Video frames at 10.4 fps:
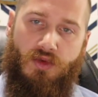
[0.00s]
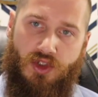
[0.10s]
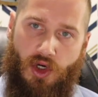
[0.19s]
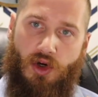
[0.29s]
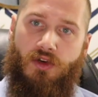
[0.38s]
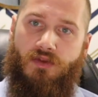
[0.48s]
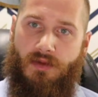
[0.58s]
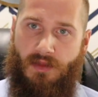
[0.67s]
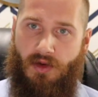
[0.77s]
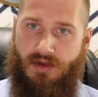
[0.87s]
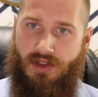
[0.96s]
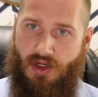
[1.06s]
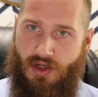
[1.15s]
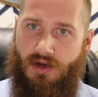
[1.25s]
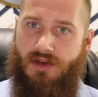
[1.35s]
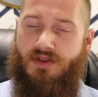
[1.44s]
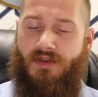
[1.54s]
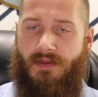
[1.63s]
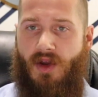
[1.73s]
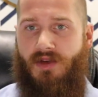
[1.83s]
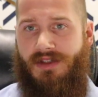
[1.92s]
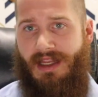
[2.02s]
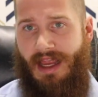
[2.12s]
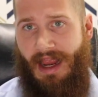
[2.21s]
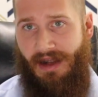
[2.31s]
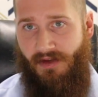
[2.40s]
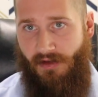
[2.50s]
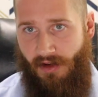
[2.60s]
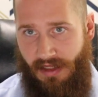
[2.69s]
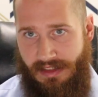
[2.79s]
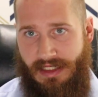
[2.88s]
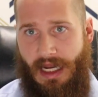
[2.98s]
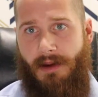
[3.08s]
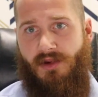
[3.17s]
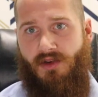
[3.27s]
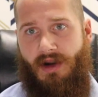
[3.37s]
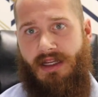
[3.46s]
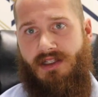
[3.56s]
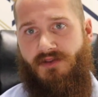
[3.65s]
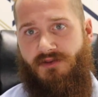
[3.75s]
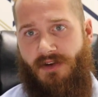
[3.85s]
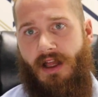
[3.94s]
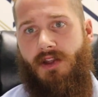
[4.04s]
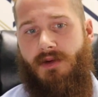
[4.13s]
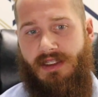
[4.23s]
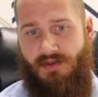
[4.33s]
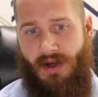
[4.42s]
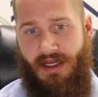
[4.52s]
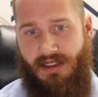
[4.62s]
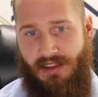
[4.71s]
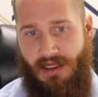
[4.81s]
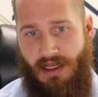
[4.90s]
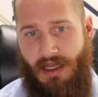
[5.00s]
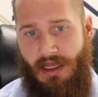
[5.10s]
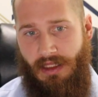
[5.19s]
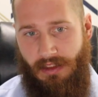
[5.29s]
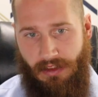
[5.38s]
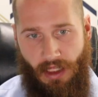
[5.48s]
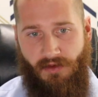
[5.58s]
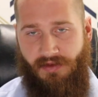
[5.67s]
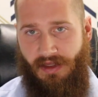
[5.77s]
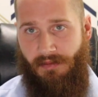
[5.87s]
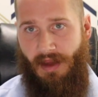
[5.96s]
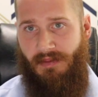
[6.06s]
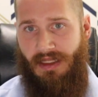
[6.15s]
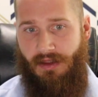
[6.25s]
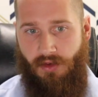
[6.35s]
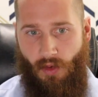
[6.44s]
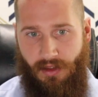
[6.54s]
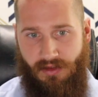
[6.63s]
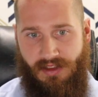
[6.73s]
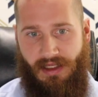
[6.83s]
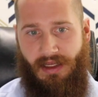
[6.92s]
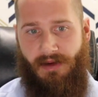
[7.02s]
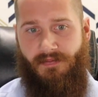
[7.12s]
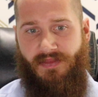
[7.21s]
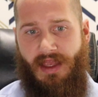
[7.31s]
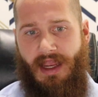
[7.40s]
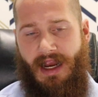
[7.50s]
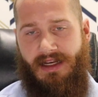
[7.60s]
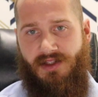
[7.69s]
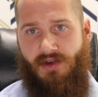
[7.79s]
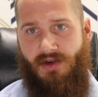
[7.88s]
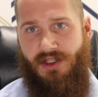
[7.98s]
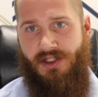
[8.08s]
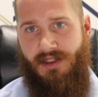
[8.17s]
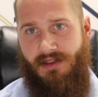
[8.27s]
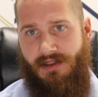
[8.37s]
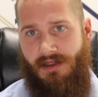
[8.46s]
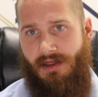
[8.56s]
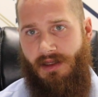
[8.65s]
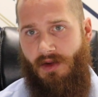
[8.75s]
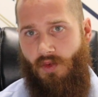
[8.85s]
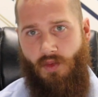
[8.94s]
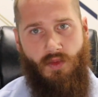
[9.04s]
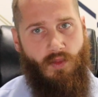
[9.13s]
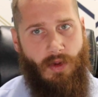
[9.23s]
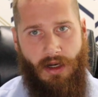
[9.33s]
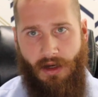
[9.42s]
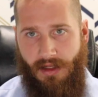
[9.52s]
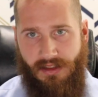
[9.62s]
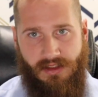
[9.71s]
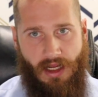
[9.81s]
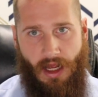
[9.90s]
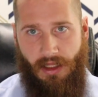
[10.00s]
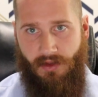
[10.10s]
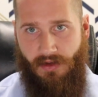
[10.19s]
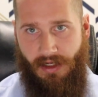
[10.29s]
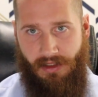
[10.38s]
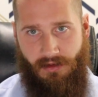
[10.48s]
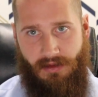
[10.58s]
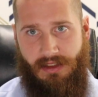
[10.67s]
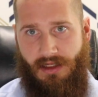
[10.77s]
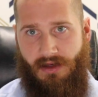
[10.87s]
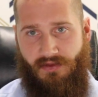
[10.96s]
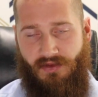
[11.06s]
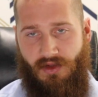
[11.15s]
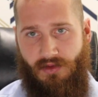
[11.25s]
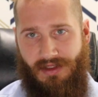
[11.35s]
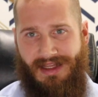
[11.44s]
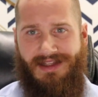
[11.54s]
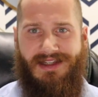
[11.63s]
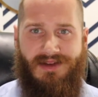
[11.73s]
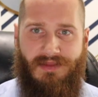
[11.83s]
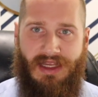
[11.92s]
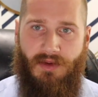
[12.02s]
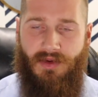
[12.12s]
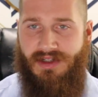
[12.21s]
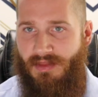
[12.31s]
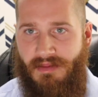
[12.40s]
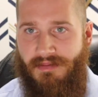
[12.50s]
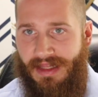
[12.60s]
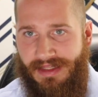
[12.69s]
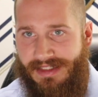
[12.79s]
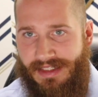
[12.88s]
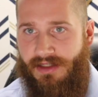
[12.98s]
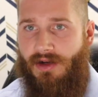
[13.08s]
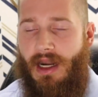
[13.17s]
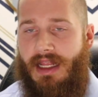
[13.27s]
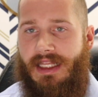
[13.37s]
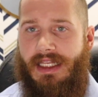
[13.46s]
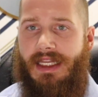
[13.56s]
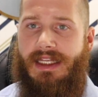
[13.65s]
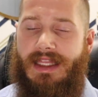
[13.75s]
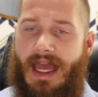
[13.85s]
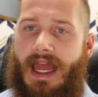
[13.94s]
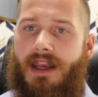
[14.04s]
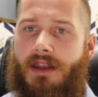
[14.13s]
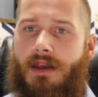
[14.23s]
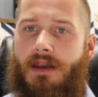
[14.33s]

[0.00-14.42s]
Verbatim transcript: turn from those, turn from those, and adopt Christ, follow His ways, love Him, and be loyal to Him. And as Christians, we are not to tolerate these other views, and that doesn't mean we're to be militant or anything like that.